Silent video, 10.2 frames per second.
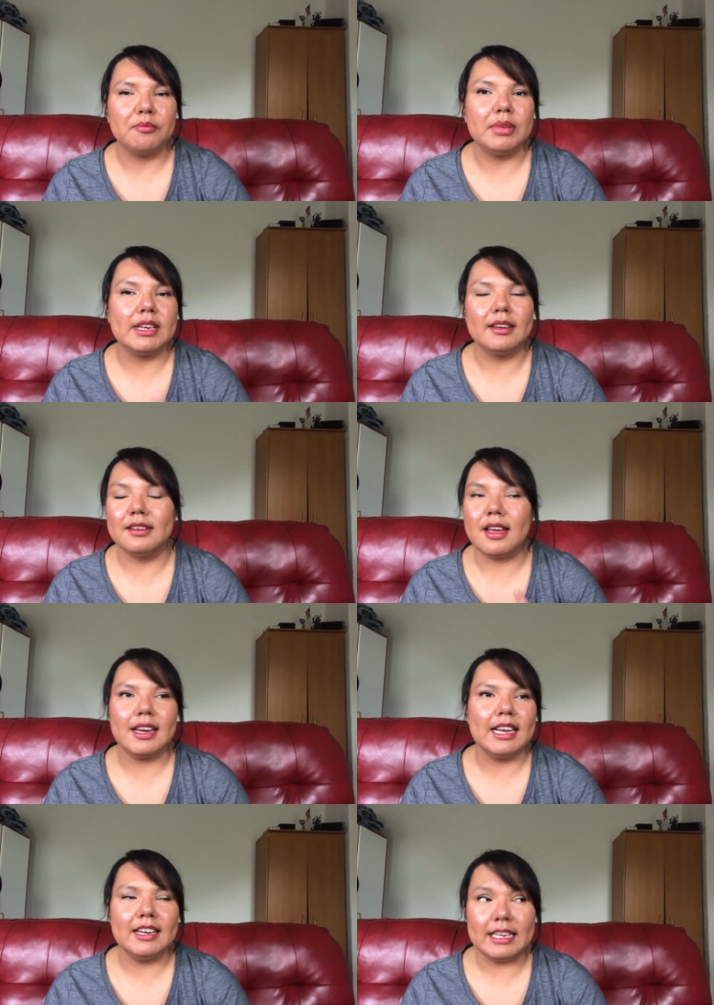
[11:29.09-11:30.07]
but not
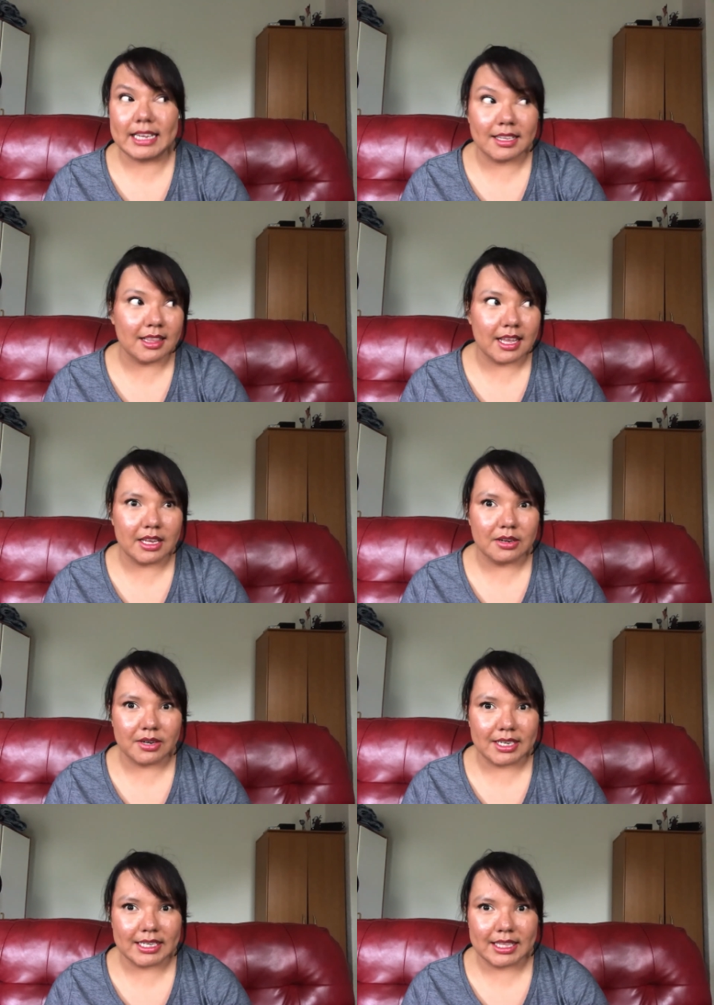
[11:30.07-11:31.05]
on an incline or
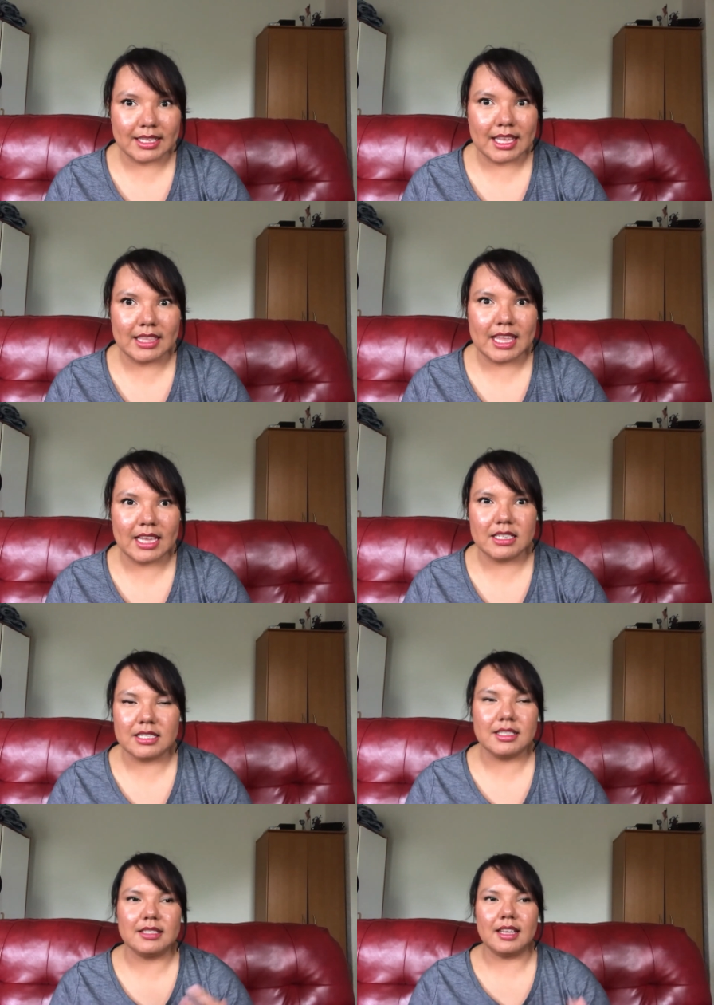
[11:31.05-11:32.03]
anything like that.
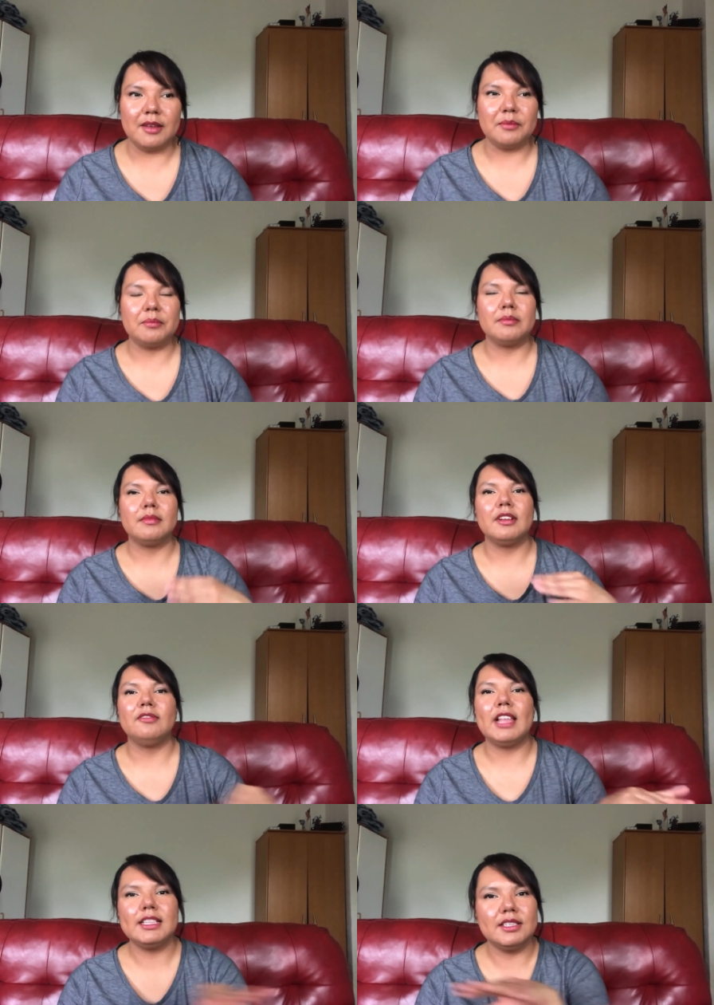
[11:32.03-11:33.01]
Just
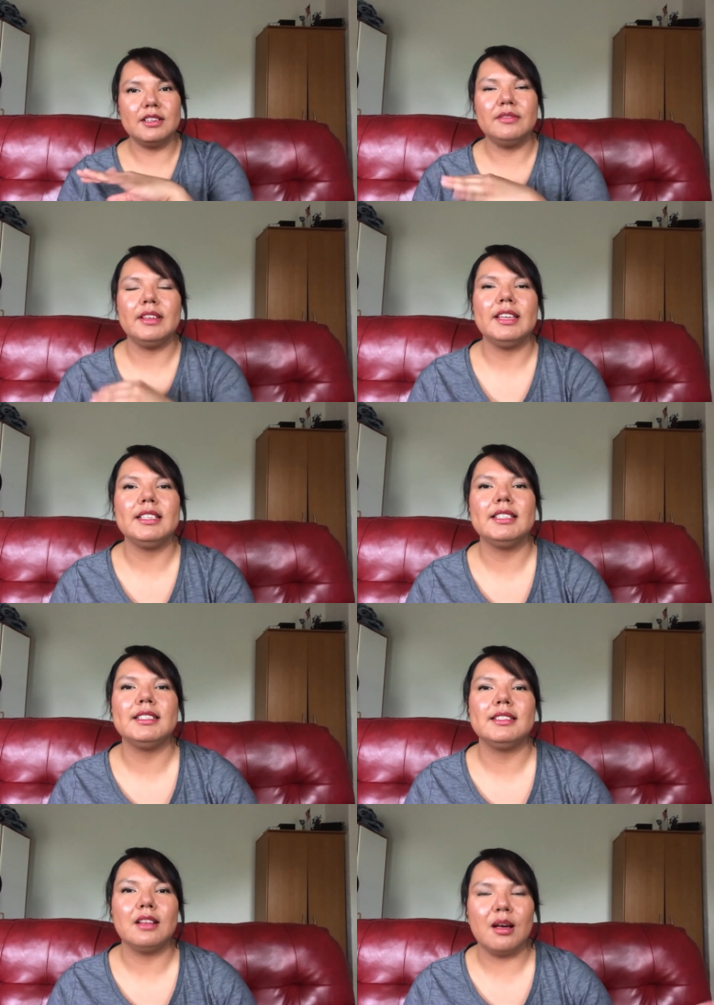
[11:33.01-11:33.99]
flat surface
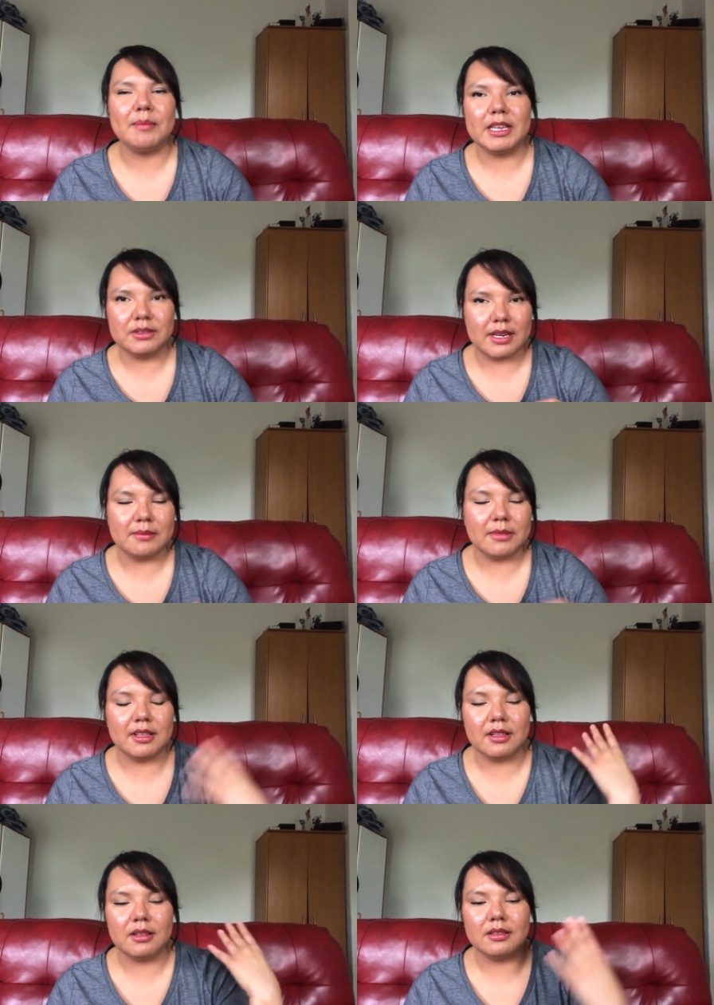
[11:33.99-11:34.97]
on my
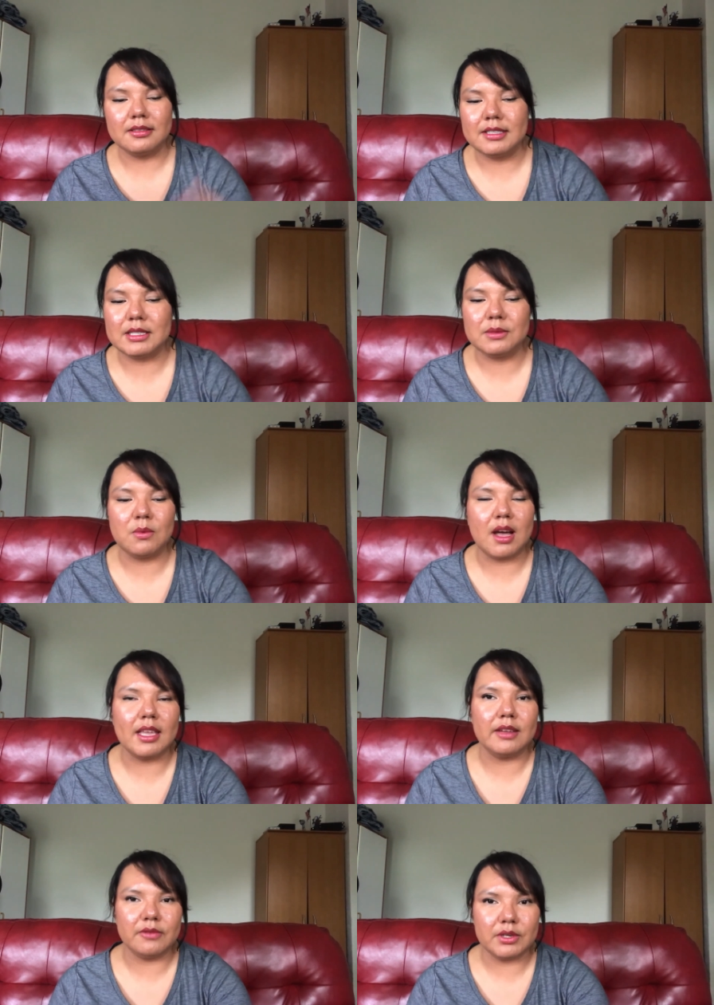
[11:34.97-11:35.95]
treadmill, just
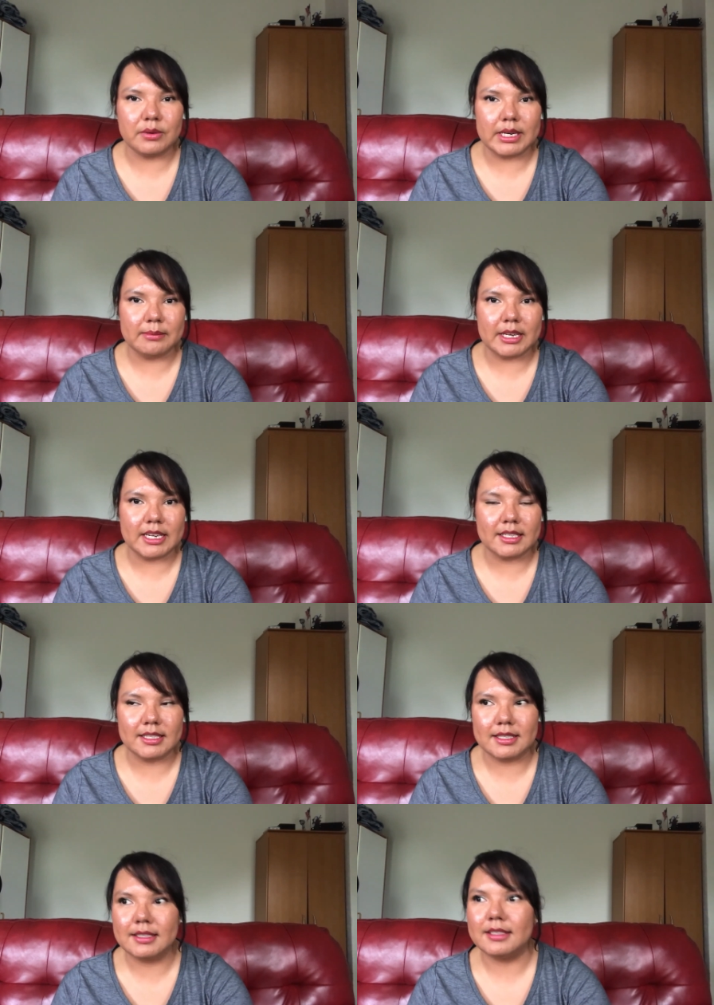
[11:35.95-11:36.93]
walking for 20
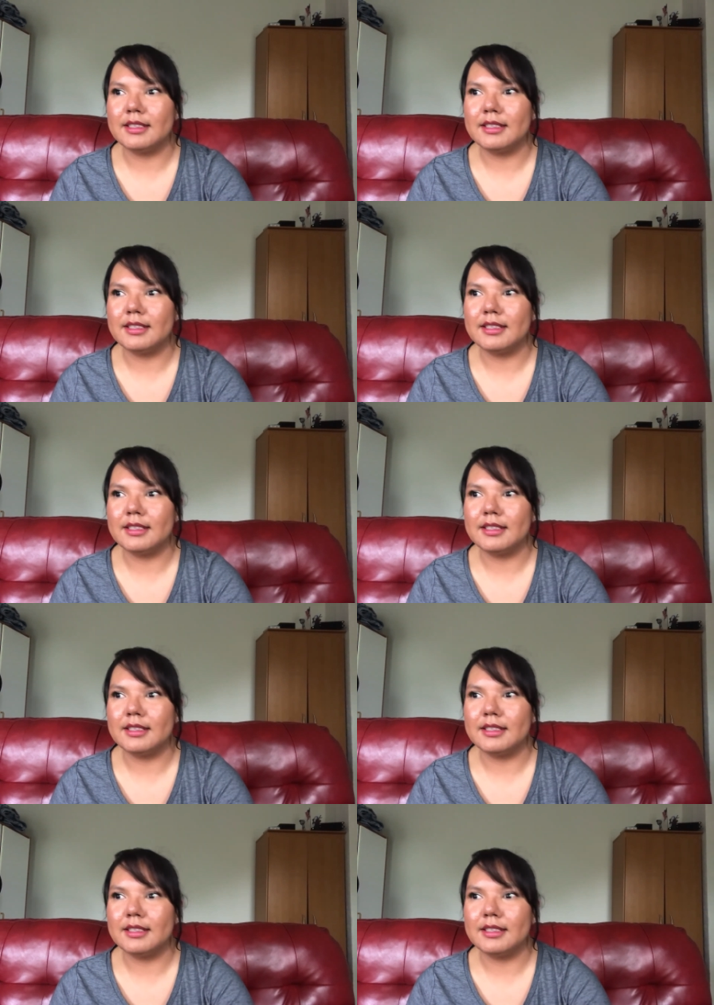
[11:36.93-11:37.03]
minutes.